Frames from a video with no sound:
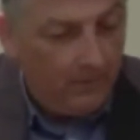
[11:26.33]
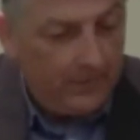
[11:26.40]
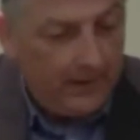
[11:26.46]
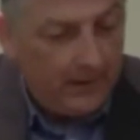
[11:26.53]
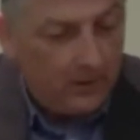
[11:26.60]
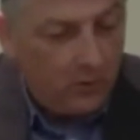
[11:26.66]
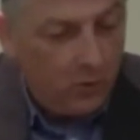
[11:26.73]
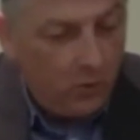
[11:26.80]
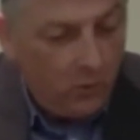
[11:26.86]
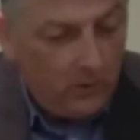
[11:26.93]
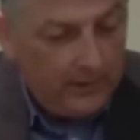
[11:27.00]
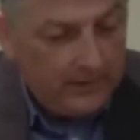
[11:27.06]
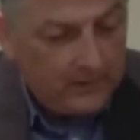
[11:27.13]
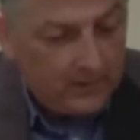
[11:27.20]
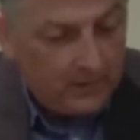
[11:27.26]
they're
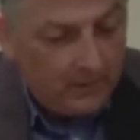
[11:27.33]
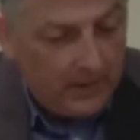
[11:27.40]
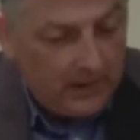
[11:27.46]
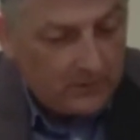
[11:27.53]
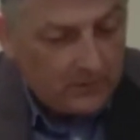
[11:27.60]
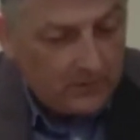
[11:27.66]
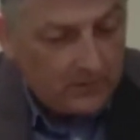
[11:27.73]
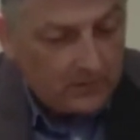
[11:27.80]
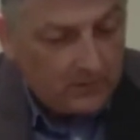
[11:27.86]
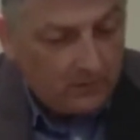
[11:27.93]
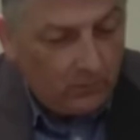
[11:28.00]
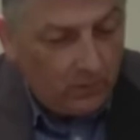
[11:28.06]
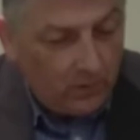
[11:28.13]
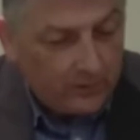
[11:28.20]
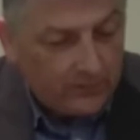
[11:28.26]
calling to the mountains and
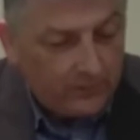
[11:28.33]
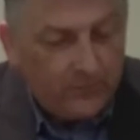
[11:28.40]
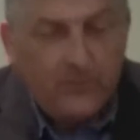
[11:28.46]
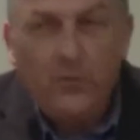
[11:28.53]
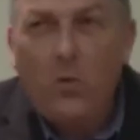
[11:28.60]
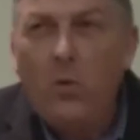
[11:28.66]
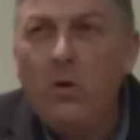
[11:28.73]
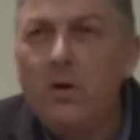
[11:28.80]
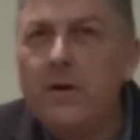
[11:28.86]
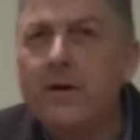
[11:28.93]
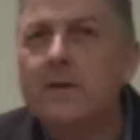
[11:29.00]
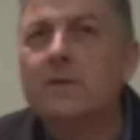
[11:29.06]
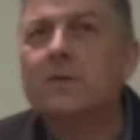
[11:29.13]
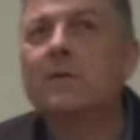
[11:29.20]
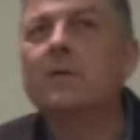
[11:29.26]
the rocks, Fall on
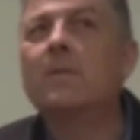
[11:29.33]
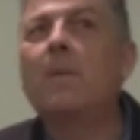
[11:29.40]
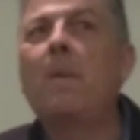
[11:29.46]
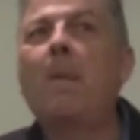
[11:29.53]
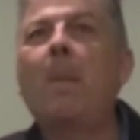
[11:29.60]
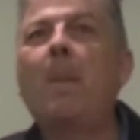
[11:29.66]
us